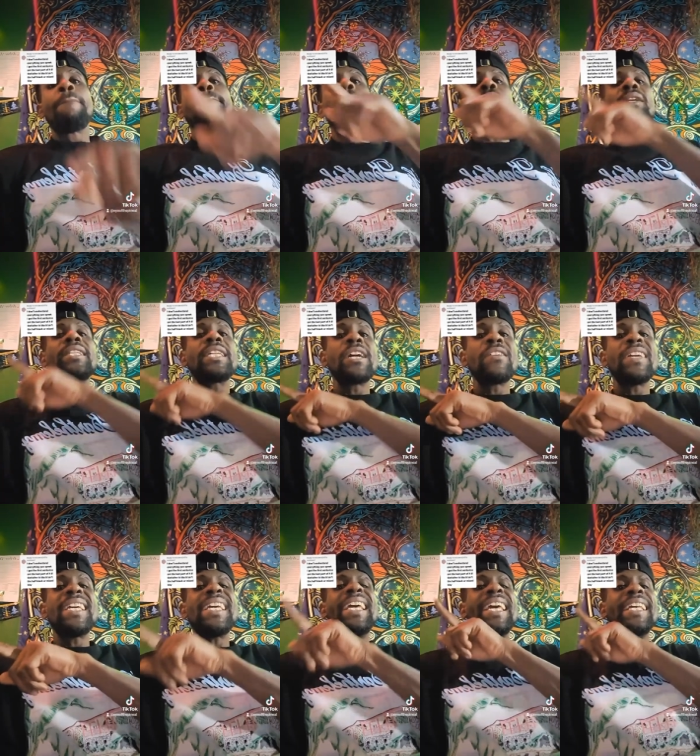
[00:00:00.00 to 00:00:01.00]
but
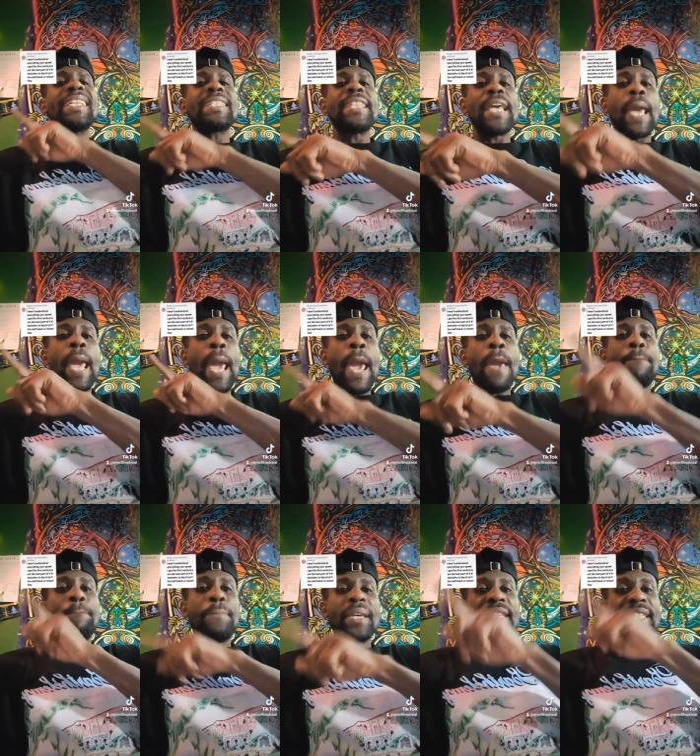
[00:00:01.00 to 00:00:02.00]
there is the
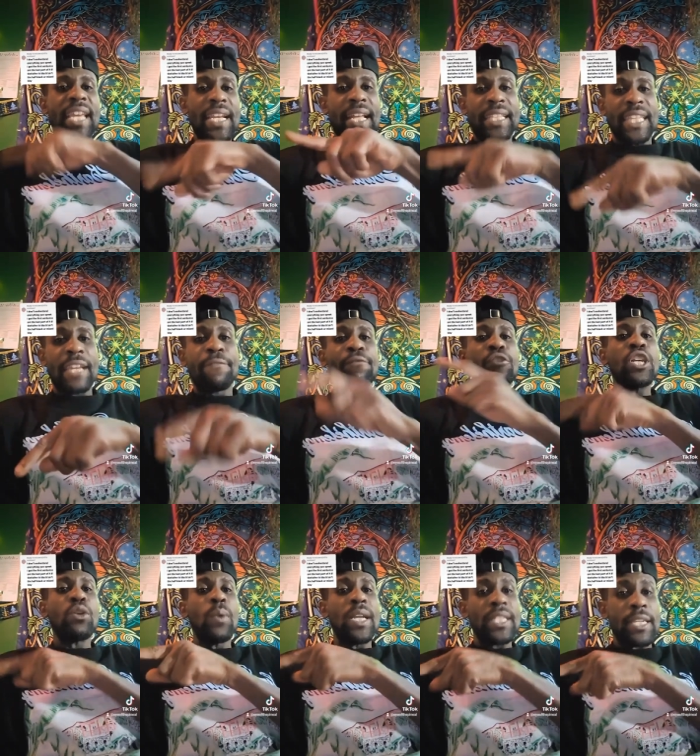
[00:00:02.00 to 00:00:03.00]
epigenetic
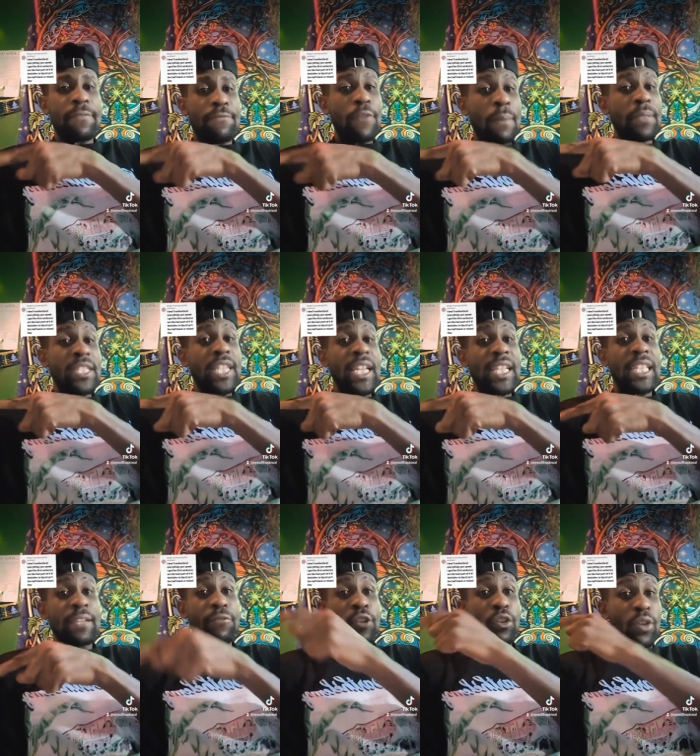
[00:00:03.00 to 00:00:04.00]
frequency from the
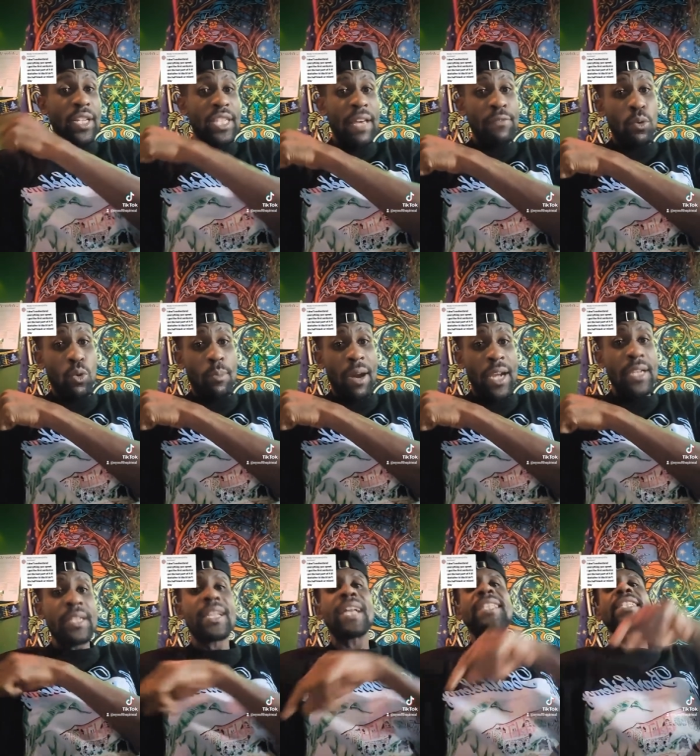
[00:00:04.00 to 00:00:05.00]
genetic frequency of the
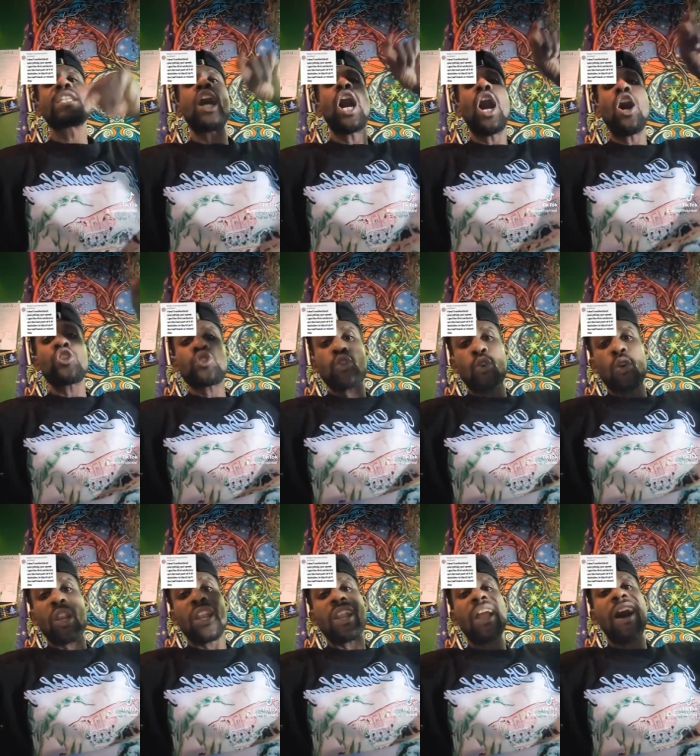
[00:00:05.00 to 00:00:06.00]
woman that is also
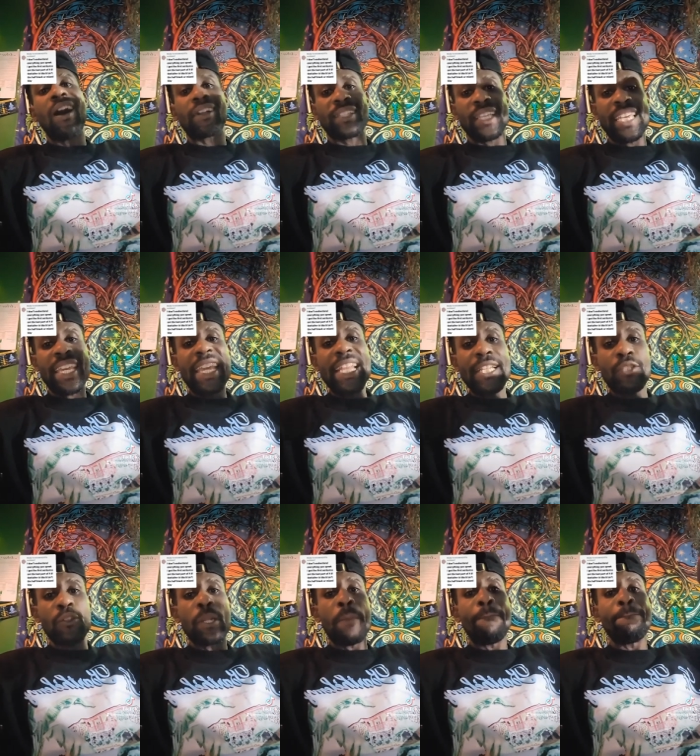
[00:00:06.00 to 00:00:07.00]
locked
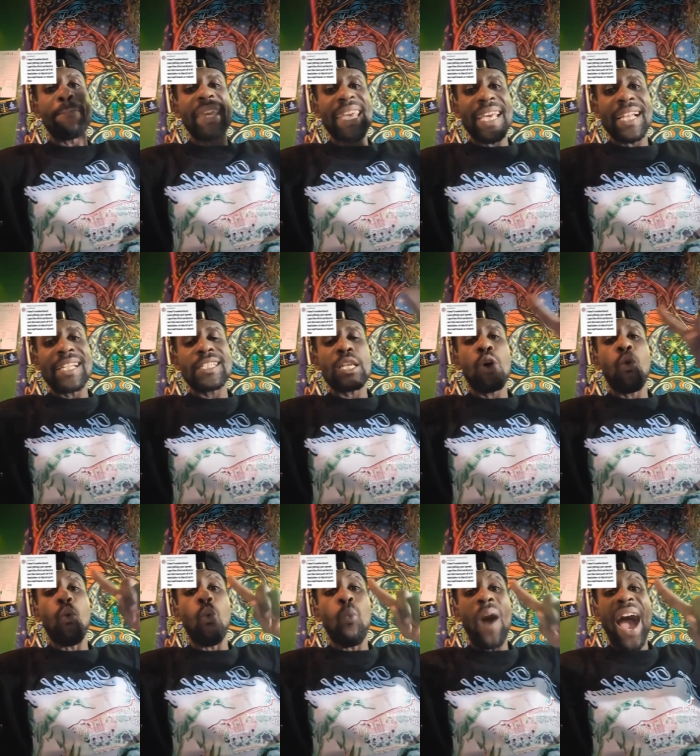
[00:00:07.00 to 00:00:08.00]
into the male's
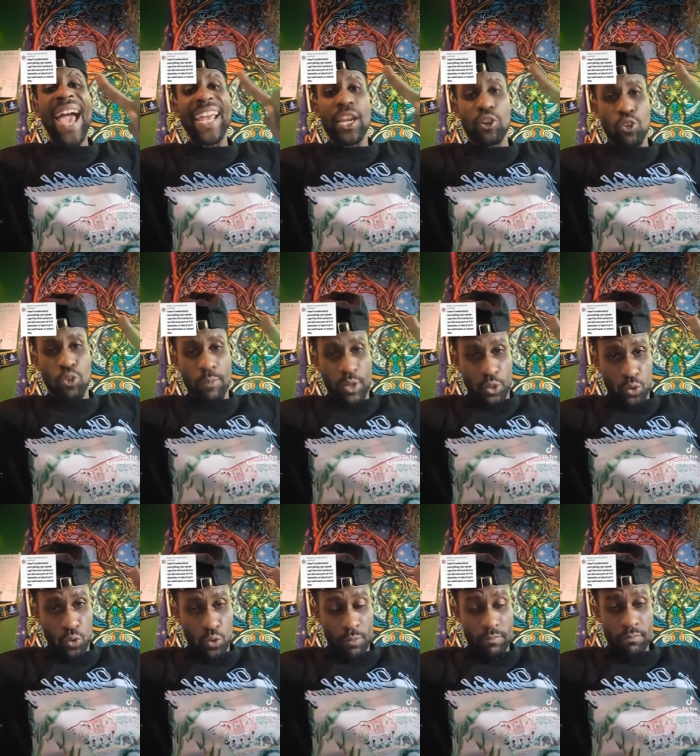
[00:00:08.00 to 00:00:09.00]
Y
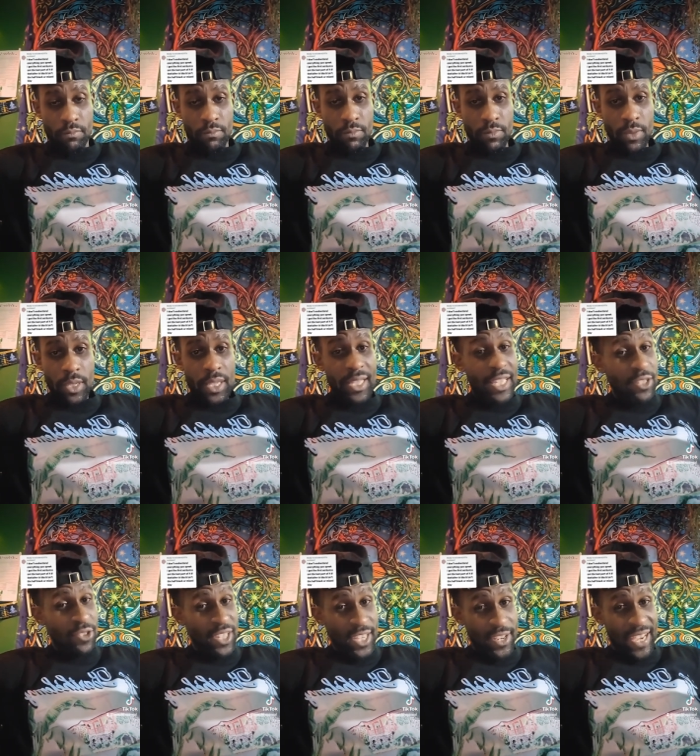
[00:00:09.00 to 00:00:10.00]
chromosome. Did
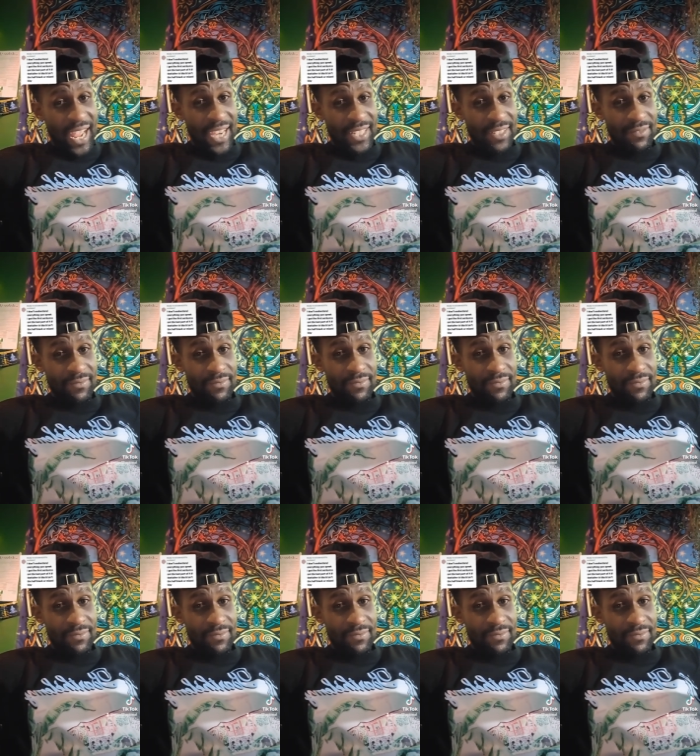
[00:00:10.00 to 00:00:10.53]
you hear that?